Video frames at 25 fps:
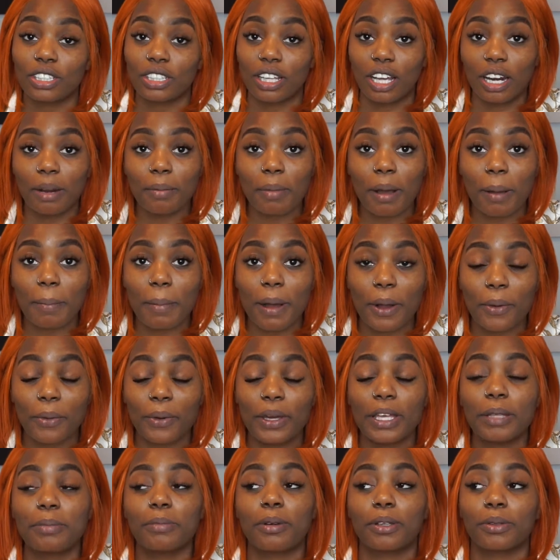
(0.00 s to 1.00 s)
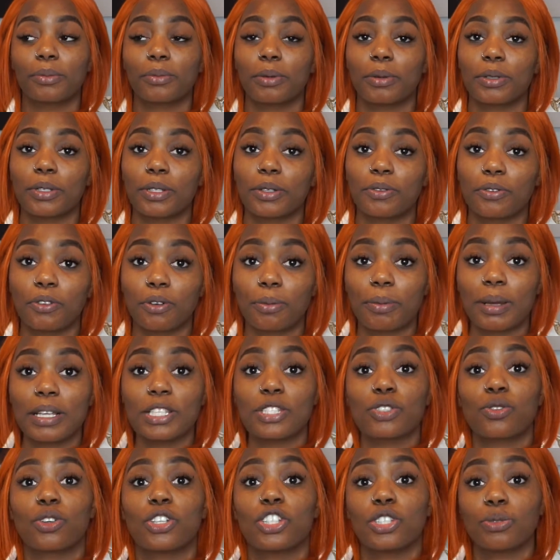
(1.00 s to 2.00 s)
not about my weight, but for my
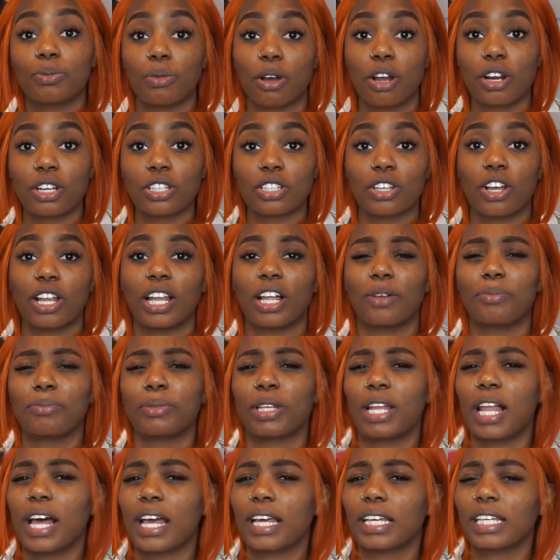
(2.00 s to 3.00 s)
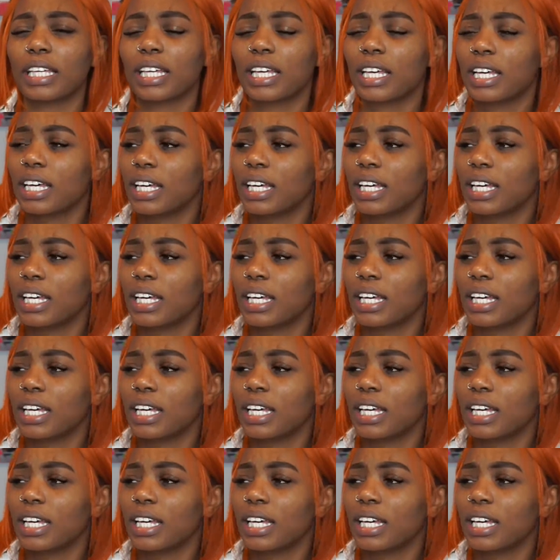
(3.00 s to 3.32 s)
stretch marks. I'm like